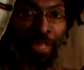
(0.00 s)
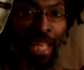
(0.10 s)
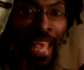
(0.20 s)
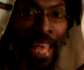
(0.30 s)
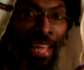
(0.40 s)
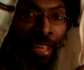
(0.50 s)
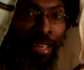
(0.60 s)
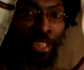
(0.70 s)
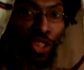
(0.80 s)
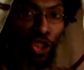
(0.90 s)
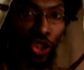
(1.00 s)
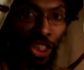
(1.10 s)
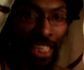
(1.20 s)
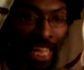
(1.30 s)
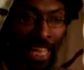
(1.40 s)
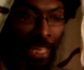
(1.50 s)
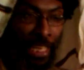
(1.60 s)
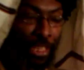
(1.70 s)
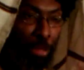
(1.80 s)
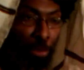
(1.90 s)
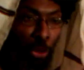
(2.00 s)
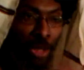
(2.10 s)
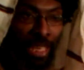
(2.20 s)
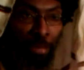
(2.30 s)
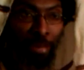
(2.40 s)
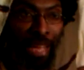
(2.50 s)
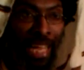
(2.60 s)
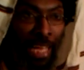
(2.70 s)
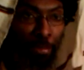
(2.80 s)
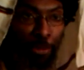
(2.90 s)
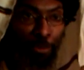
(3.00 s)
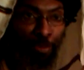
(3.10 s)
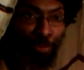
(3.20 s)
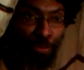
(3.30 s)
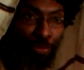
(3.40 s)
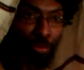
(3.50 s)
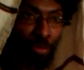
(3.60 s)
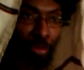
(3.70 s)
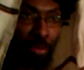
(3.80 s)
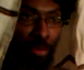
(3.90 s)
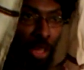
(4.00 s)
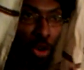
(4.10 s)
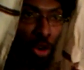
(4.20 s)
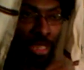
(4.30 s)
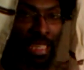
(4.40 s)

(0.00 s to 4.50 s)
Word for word: El Shaddai. The Blue Letter Bible on the